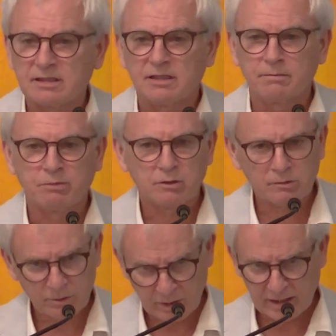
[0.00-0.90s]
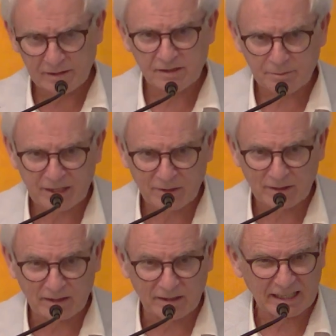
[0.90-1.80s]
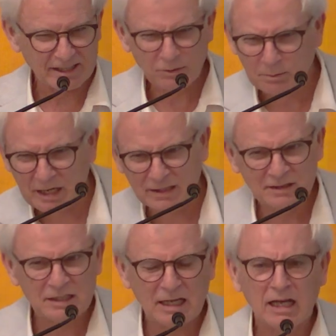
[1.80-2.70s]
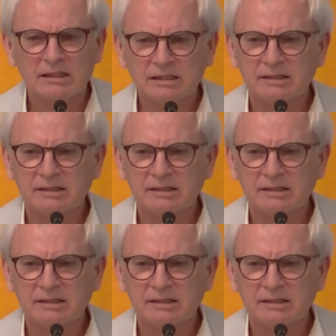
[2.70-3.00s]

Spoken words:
a polarized America. Can you imagine that?